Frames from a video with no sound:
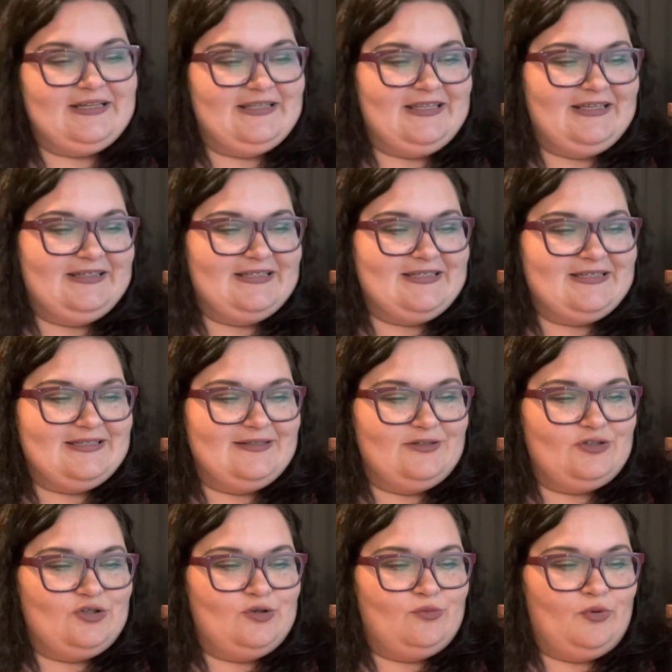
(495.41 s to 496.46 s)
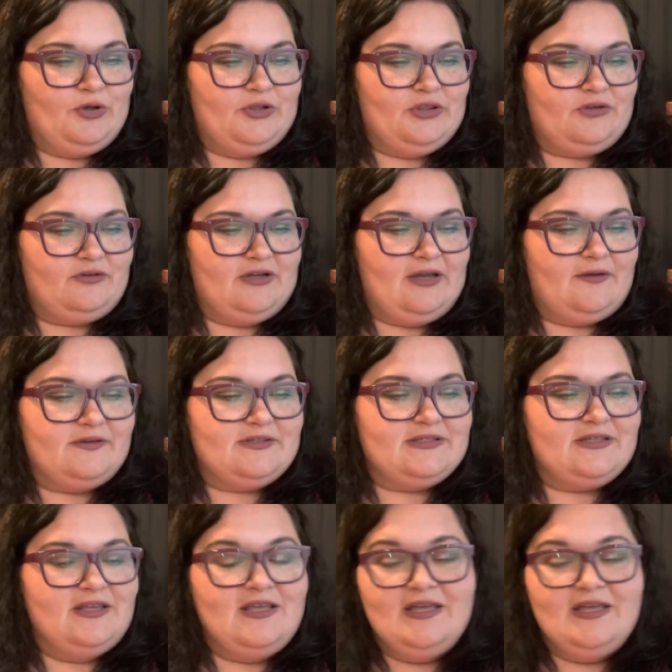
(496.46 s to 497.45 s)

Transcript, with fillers: I think this is in the 2.3 ounce.